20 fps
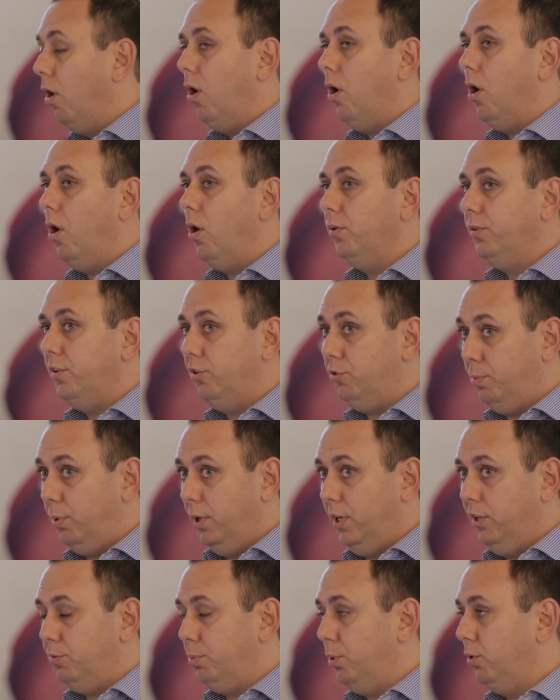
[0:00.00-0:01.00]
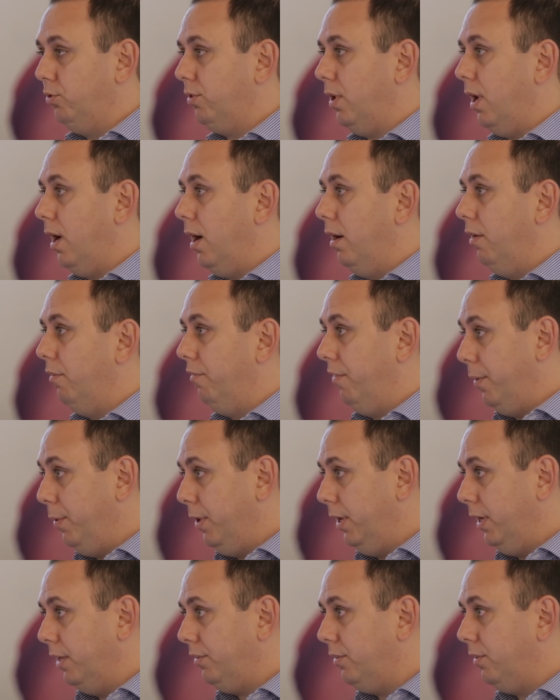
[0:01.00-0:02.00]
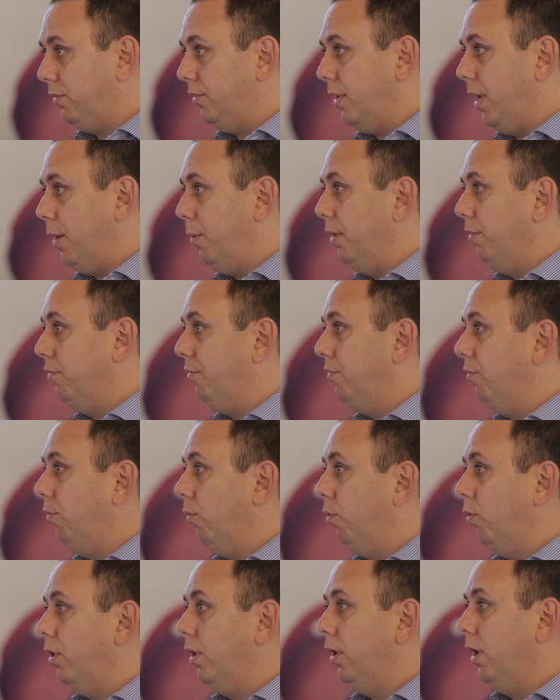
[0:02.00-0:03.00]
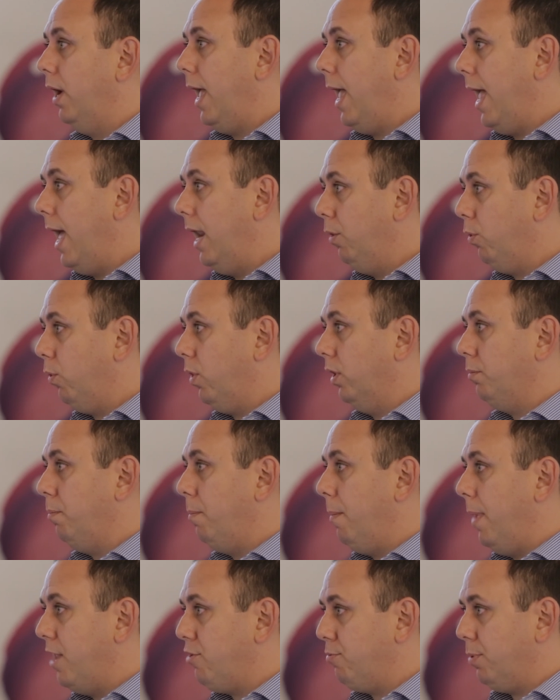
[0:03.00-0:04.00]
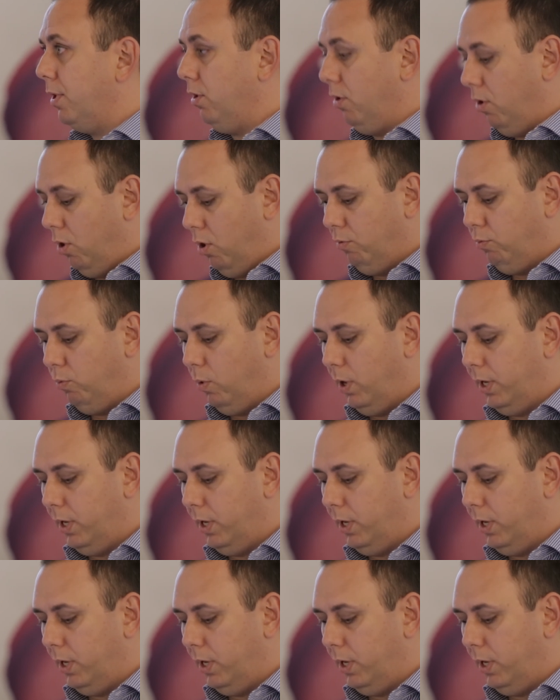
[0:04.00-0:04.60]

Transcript: All these principles are very necessary for adequate management of water